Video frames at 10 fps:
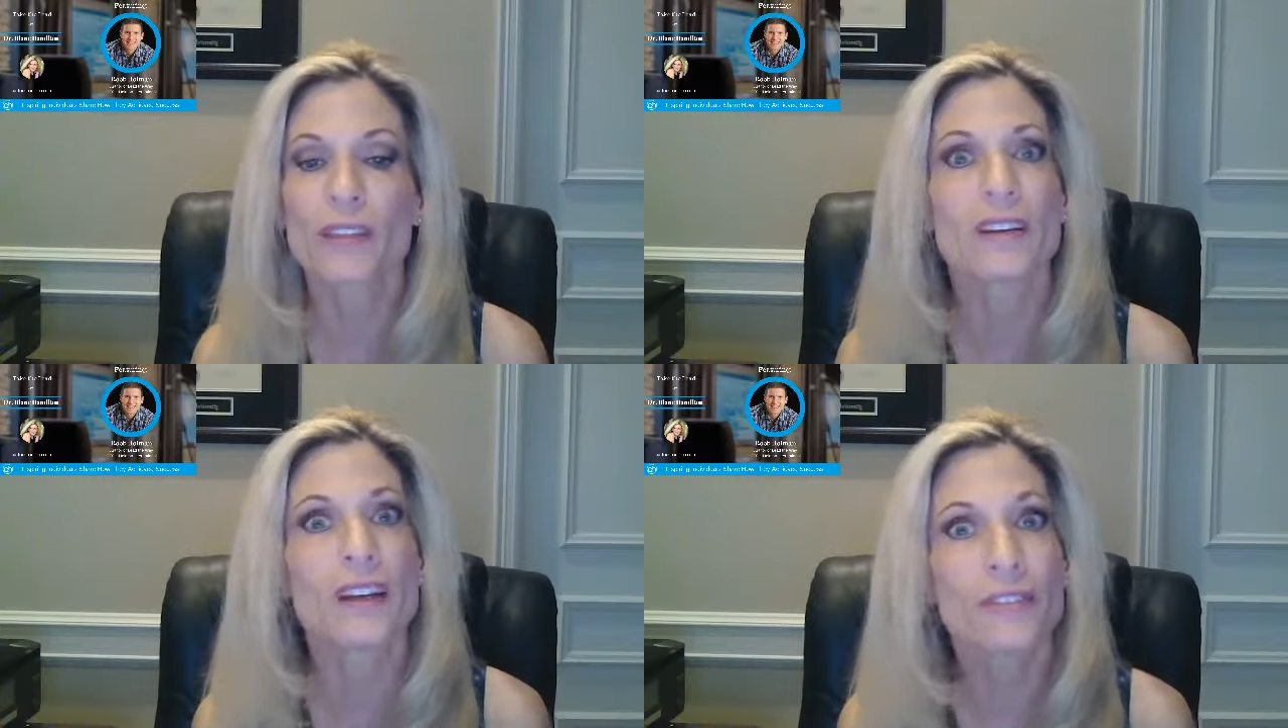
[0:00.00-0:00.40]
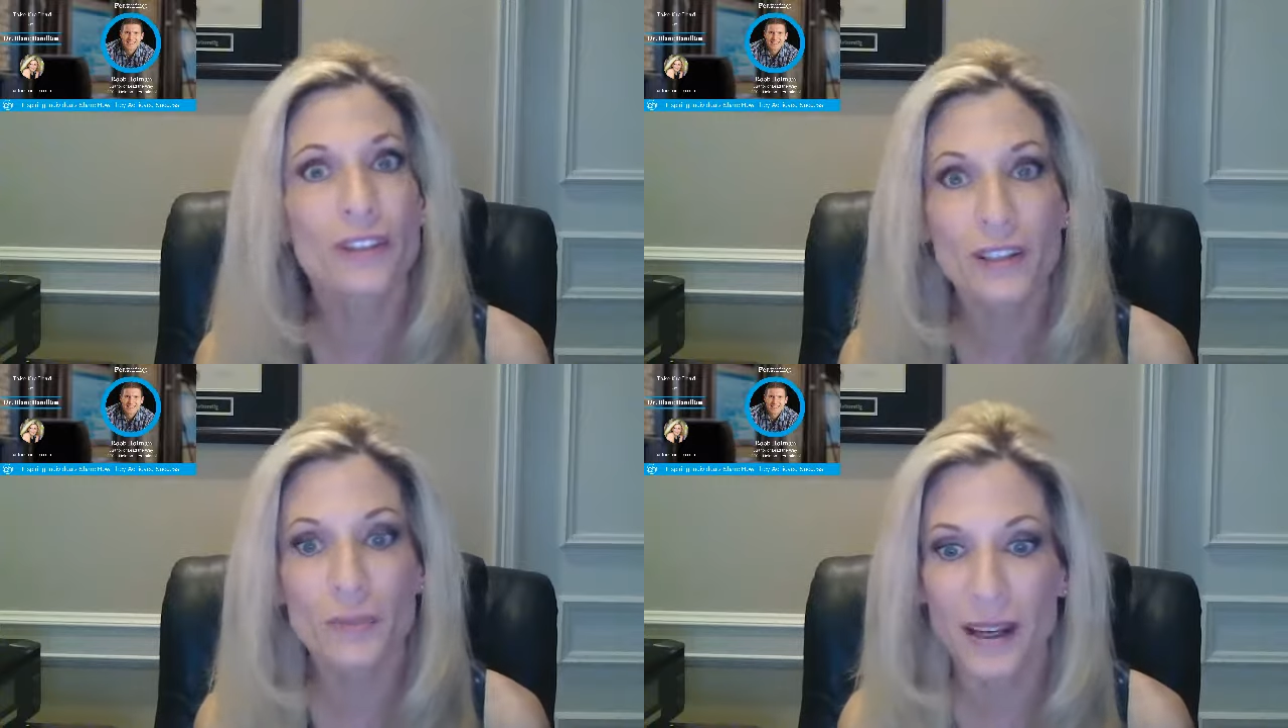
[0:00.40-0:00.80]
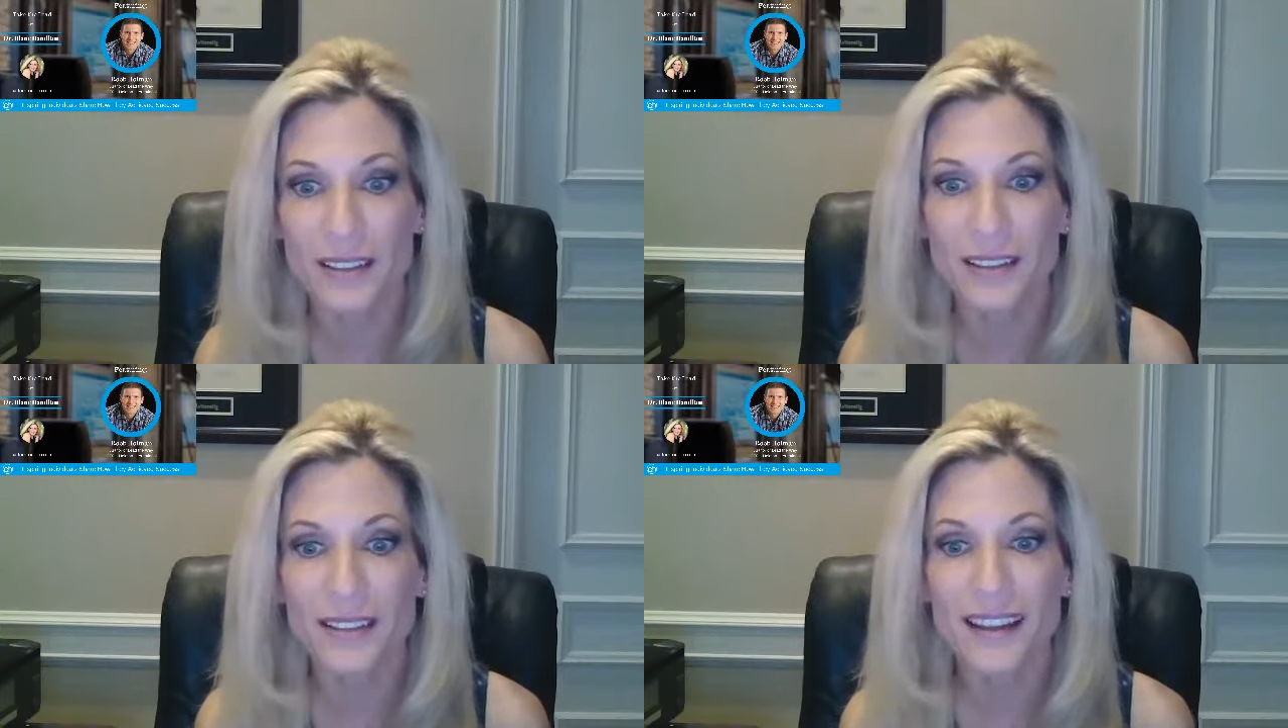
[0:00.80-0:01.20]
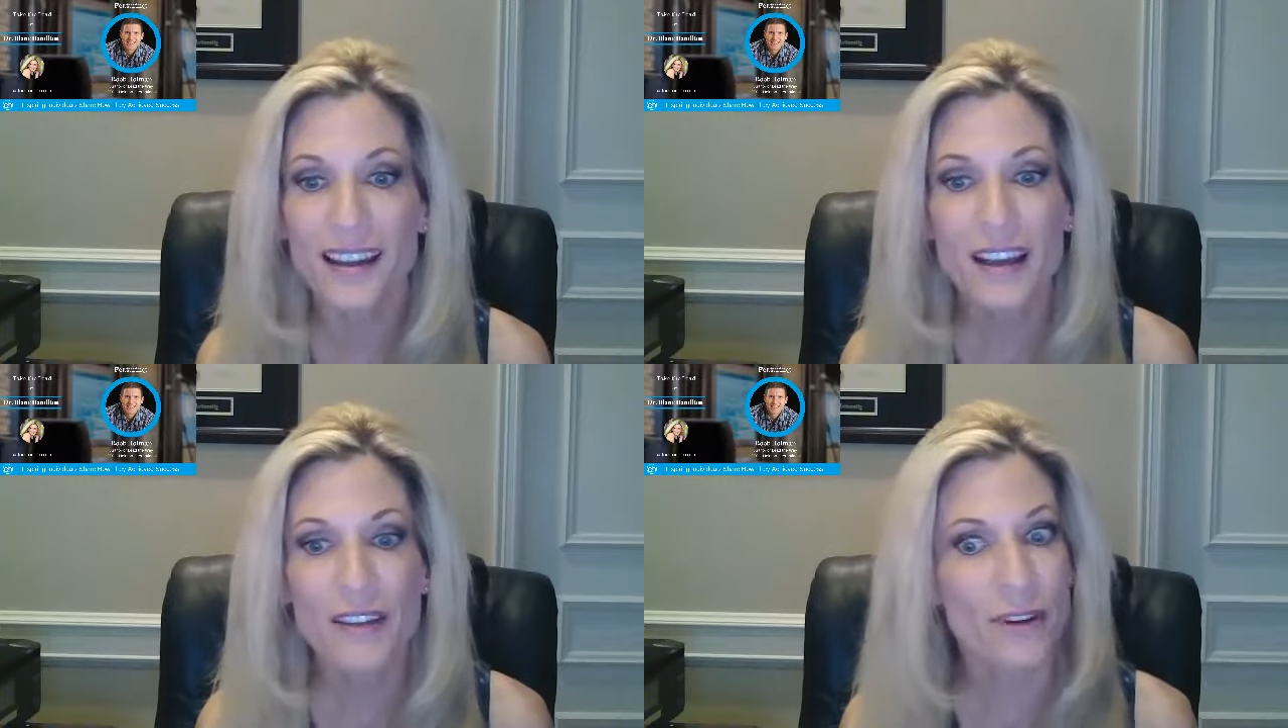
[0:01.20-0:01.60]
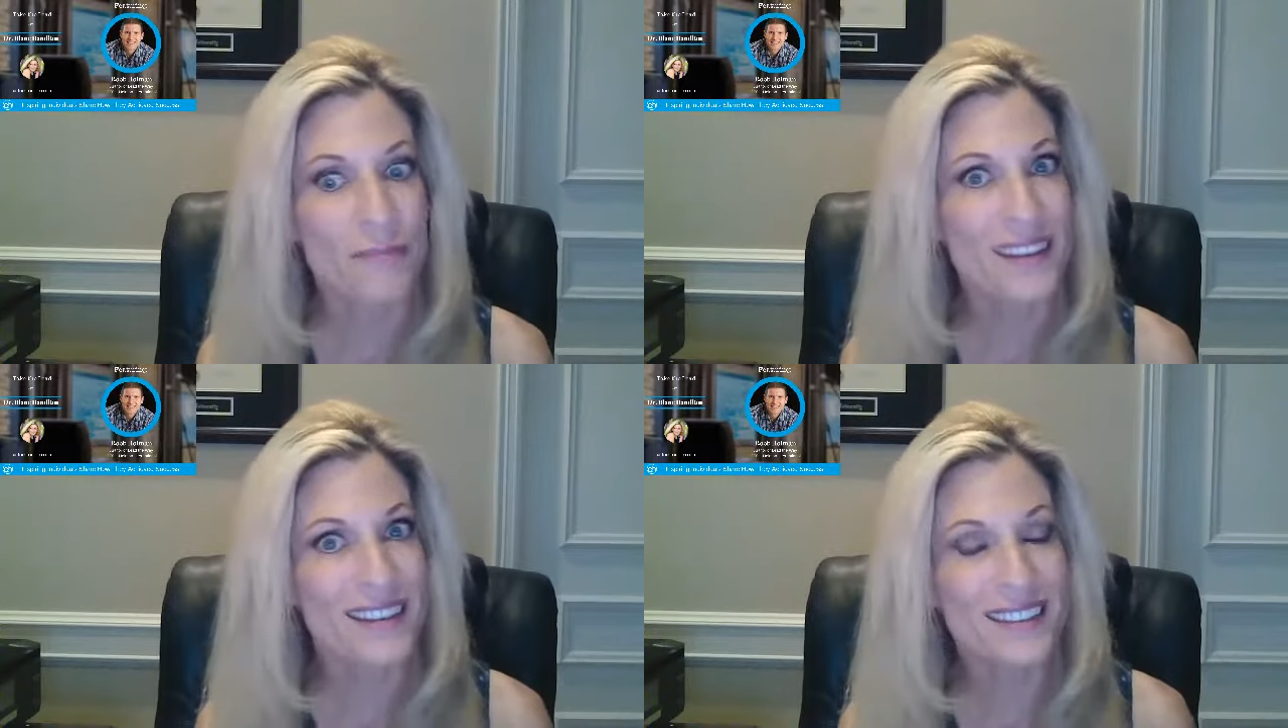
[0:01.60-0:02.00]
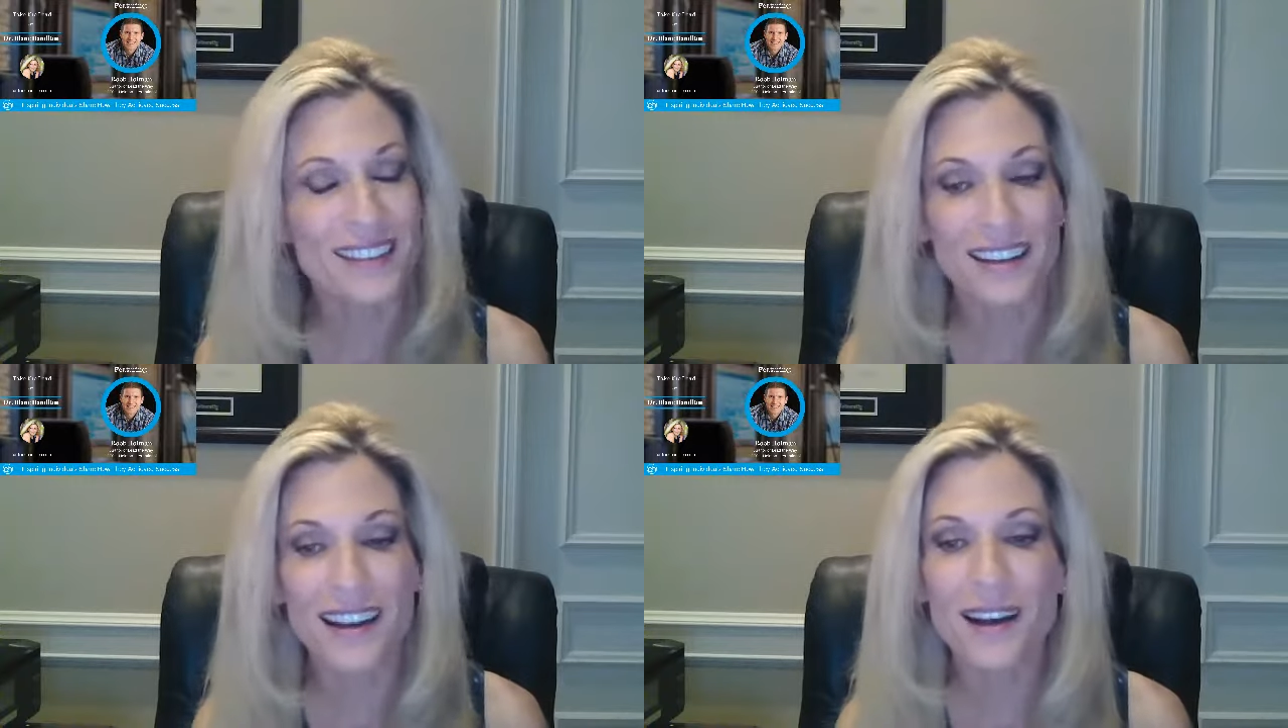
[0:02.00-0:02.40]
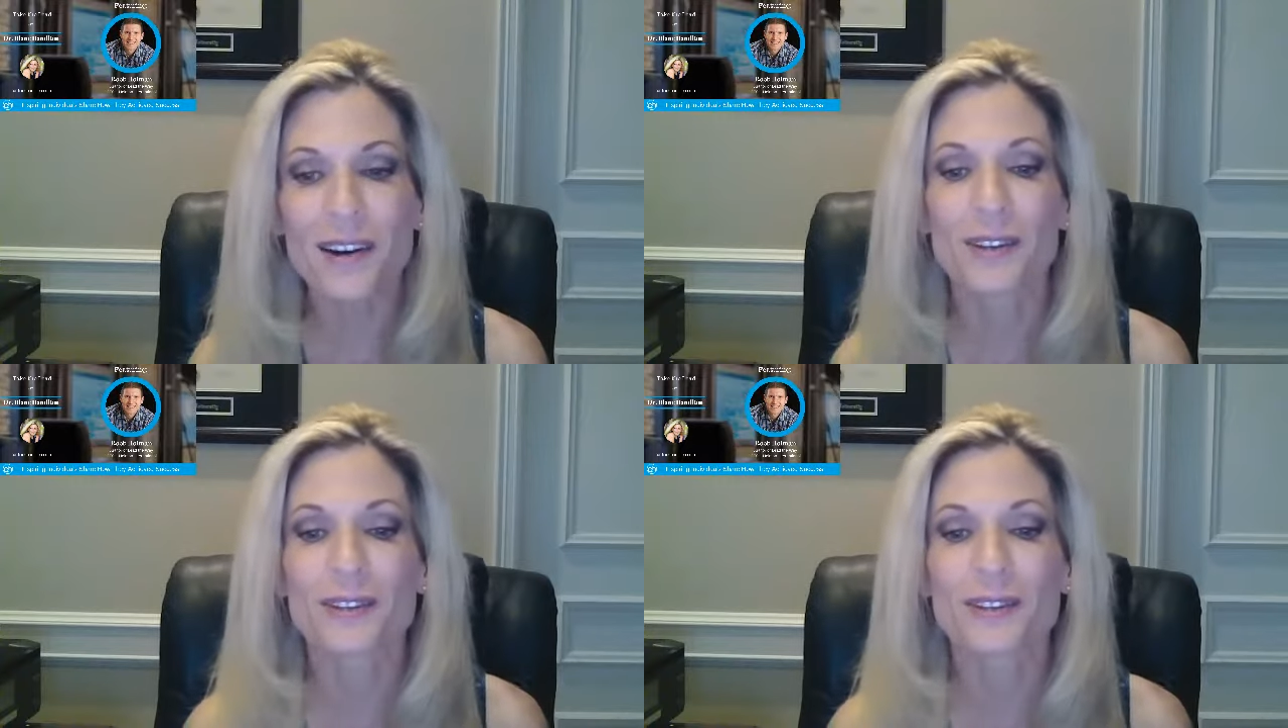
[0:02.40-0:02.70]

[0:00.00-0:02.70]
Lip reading: they never expected from the inside out.